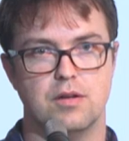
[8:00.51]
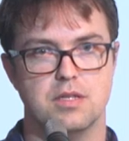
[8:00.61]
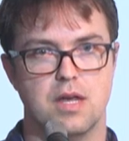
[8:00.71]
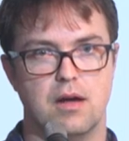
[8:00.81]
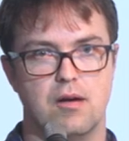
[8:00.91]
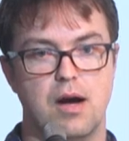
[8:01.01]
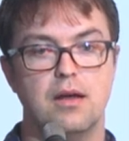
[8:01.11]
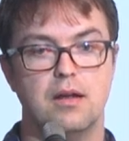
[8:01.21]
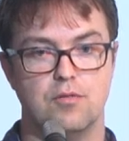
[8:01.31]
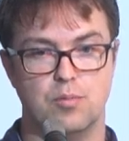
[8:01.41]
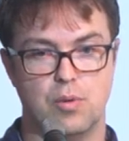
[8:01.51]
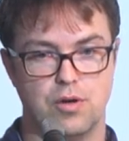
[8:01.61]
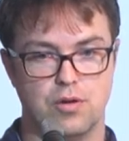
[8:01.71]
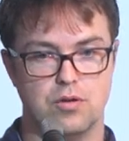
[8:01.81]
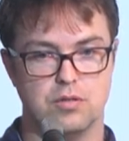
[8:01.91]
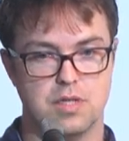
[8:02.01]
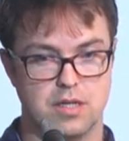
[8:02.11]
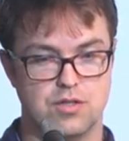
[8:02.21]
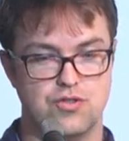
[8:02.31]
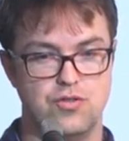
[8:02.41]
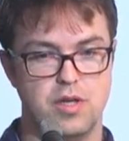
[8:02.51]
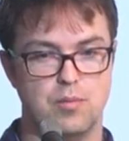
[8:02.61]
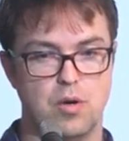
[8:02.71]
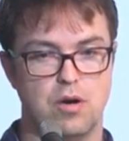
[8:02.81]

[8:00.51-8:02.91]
is that our higher level protocols like Stream